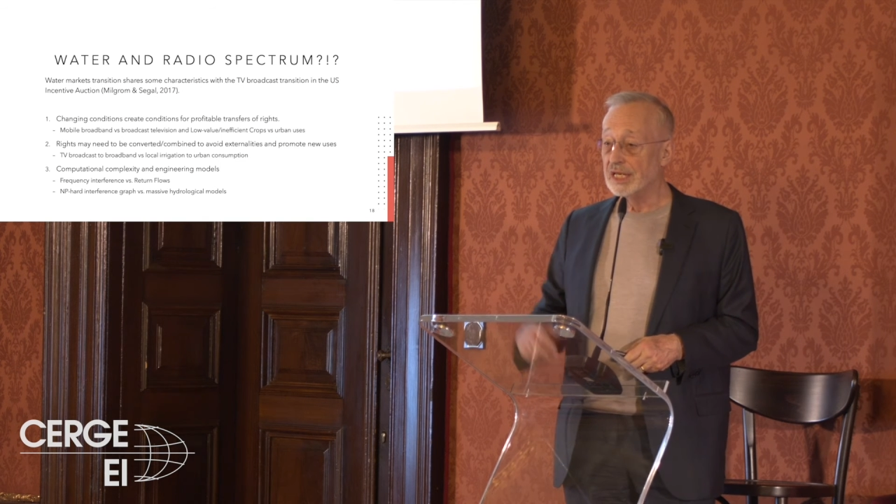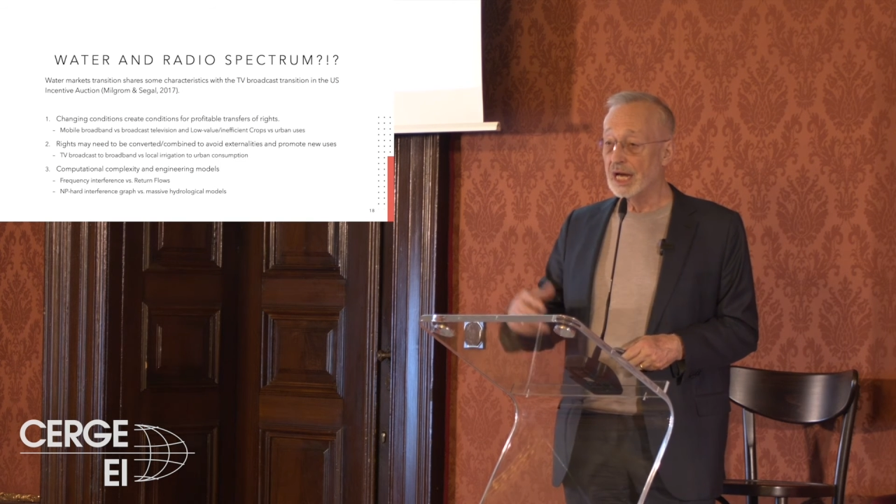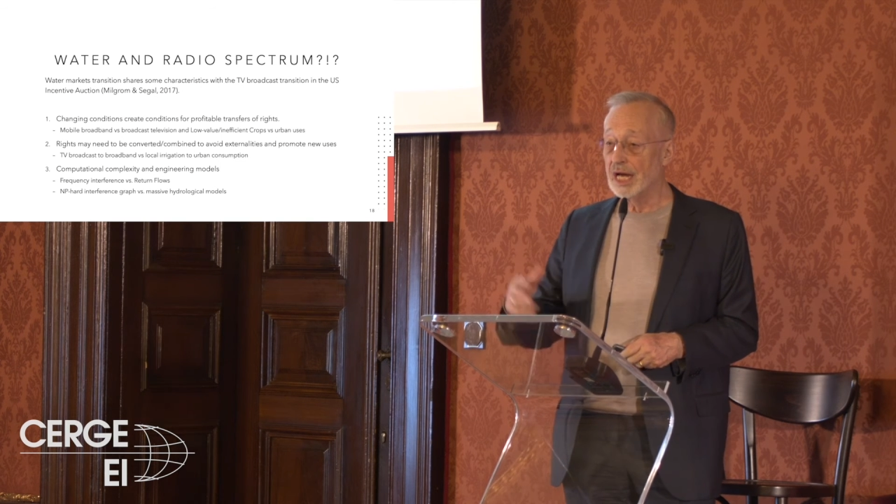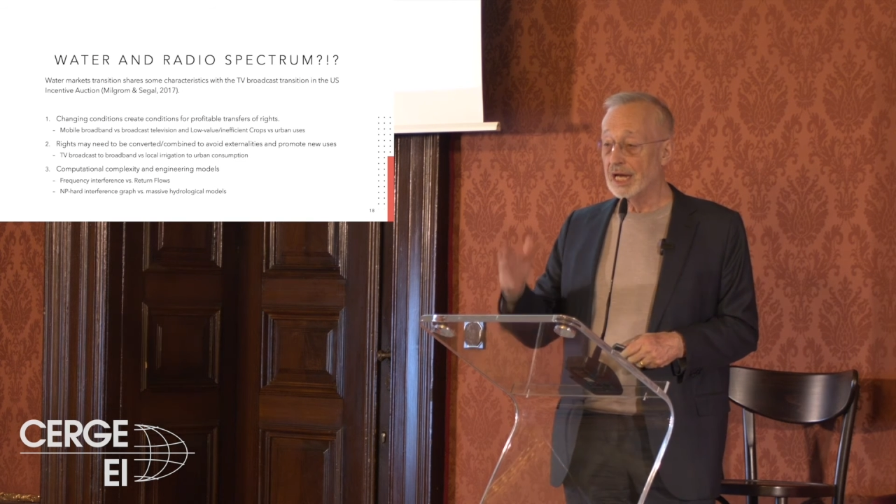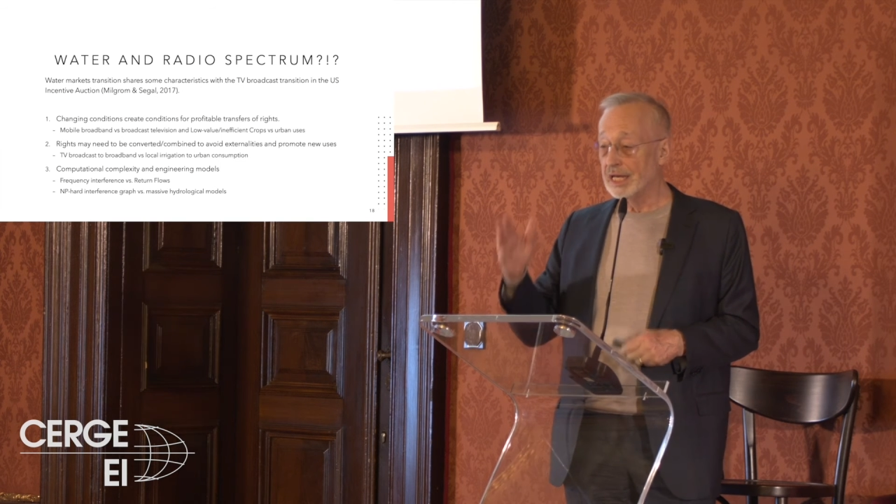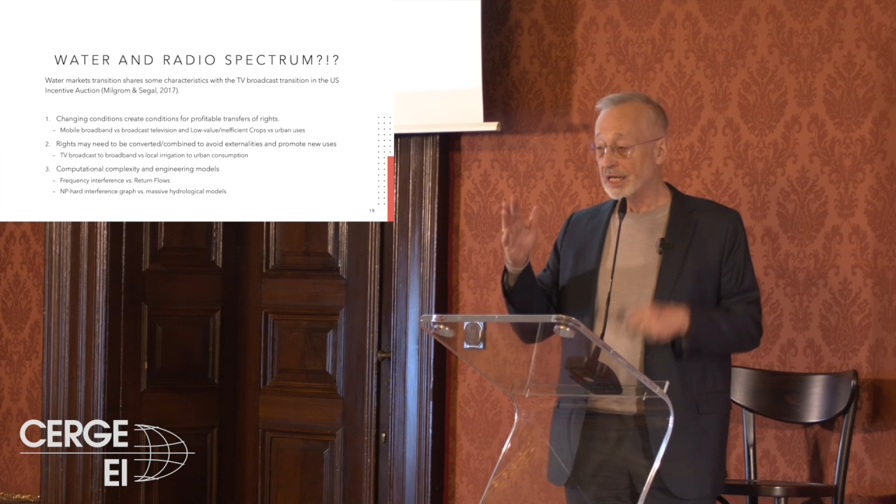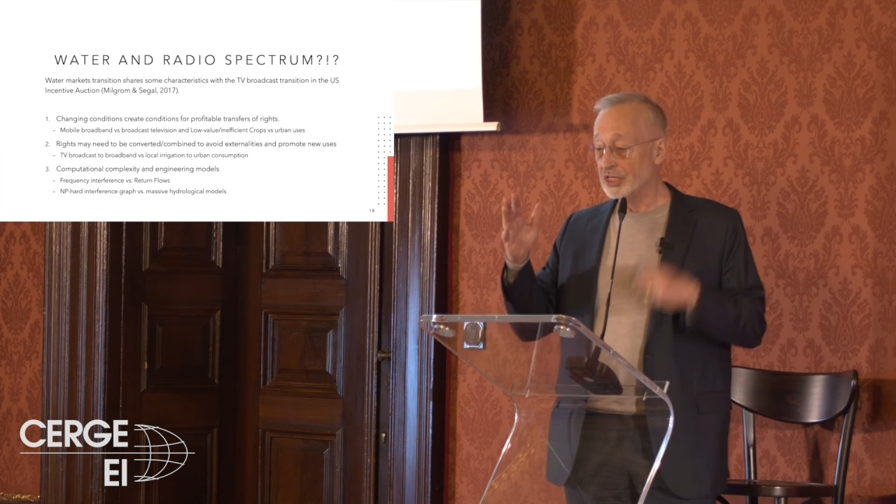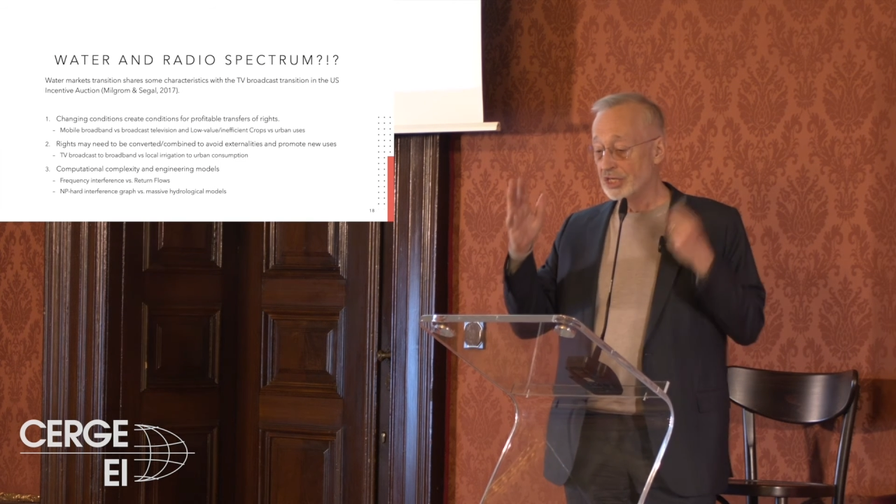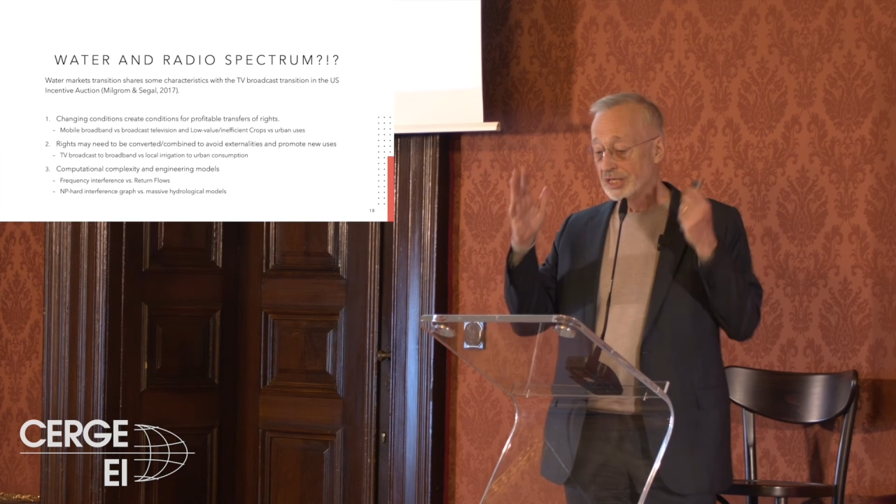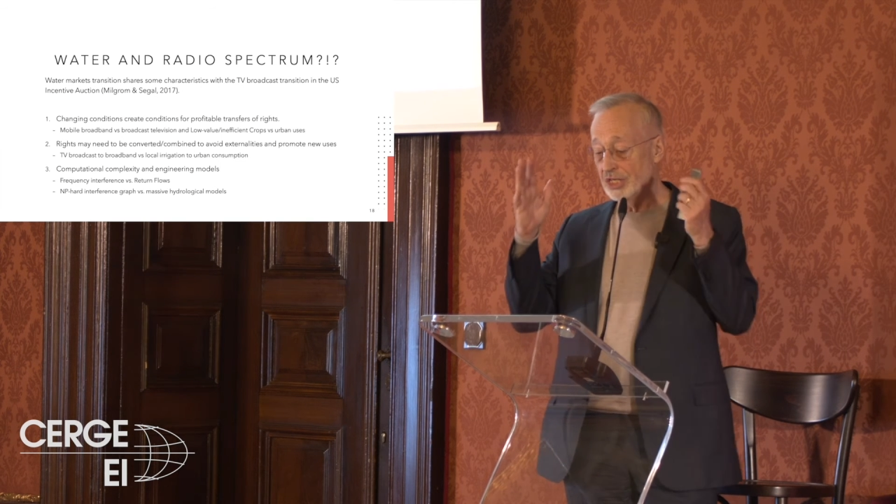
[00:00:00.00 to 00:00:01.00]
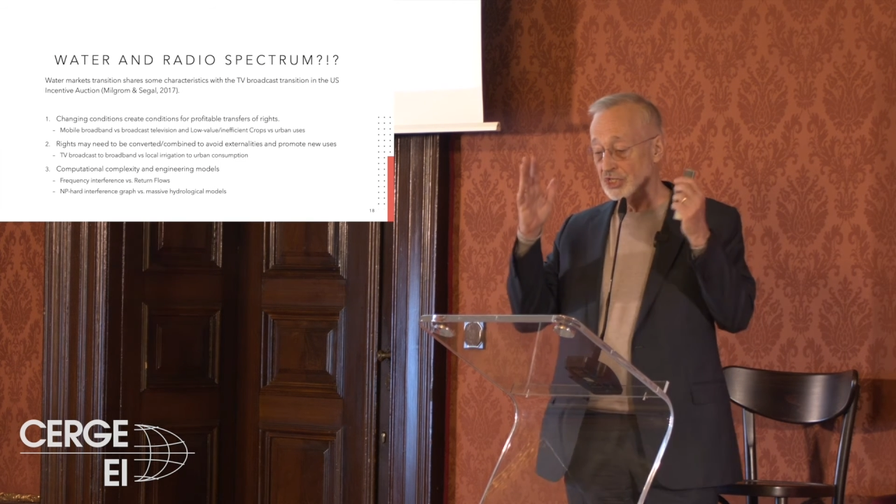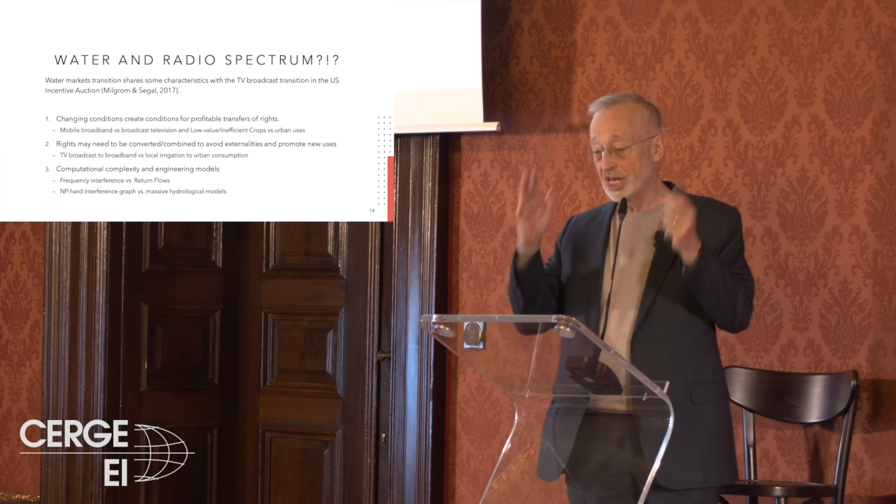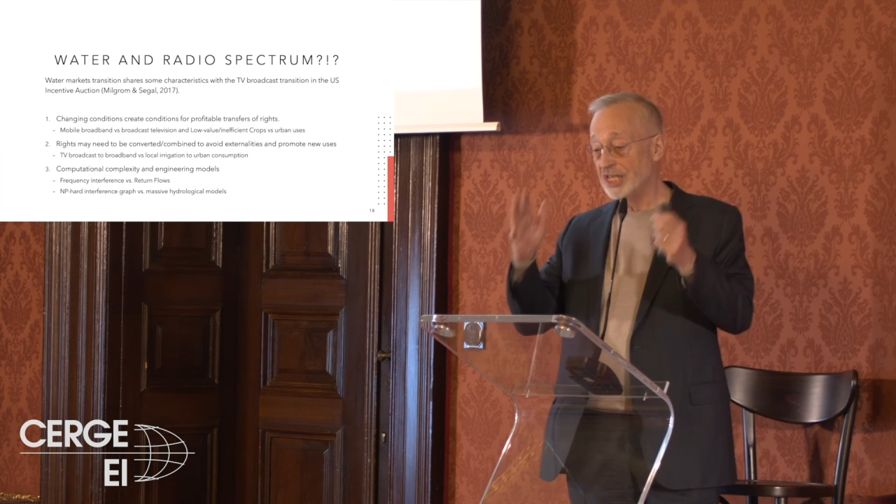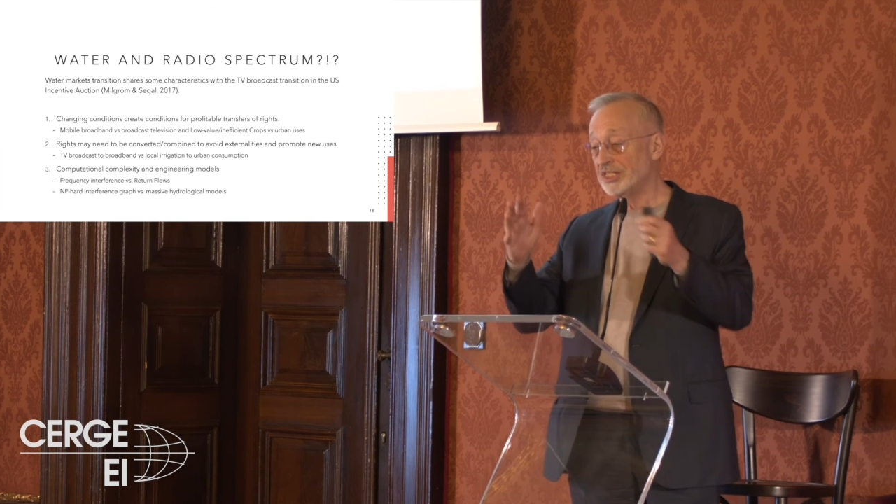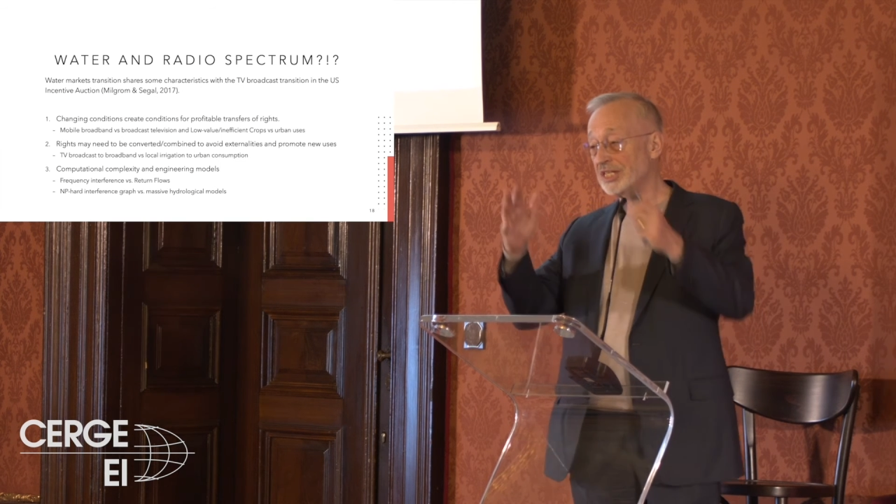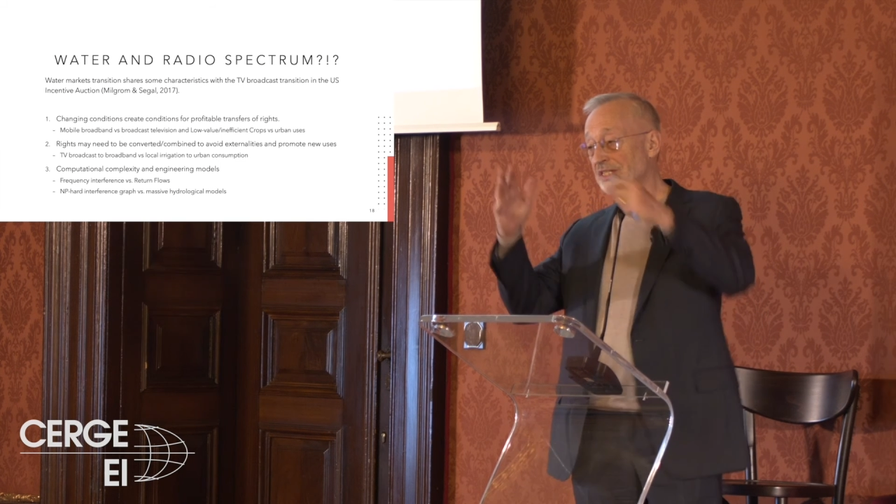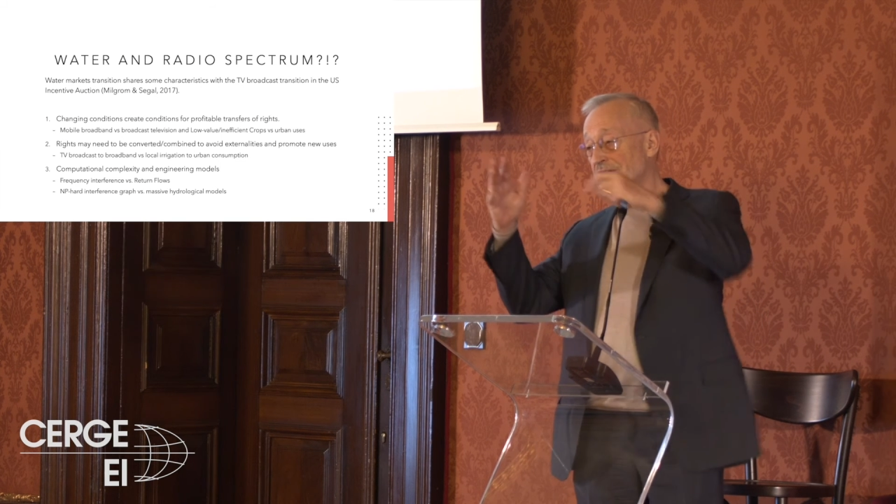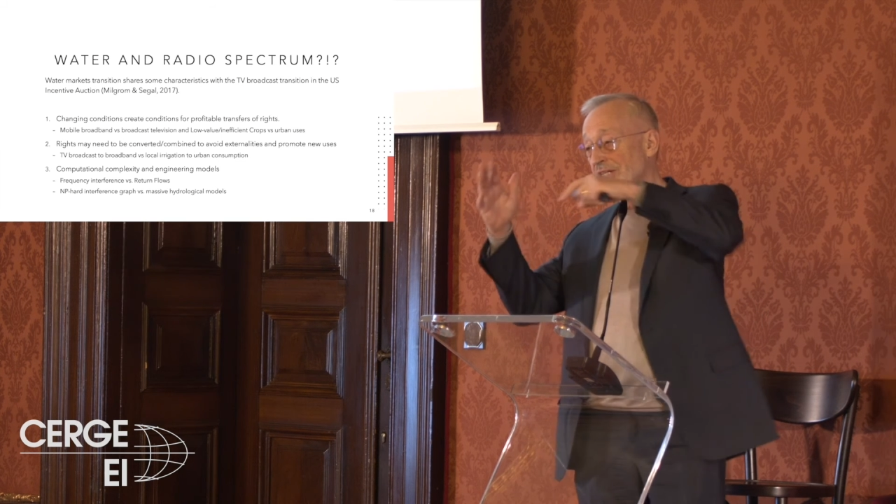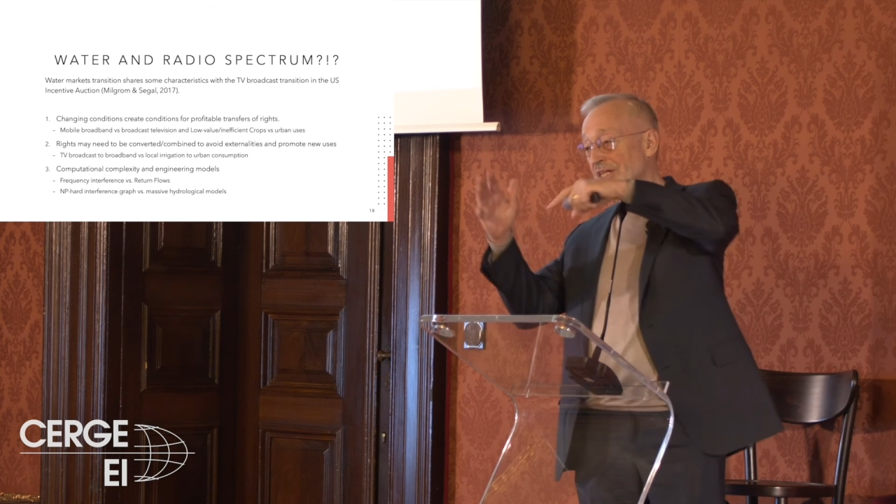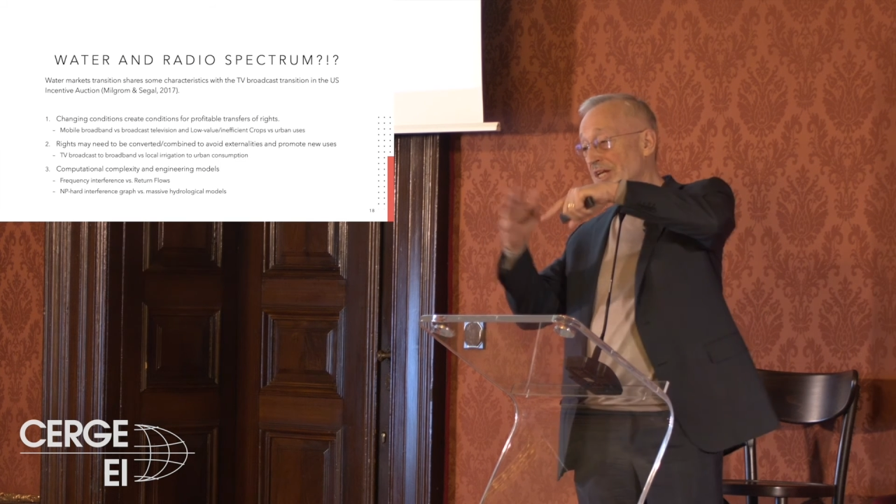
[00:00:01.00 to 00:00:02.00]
adjacent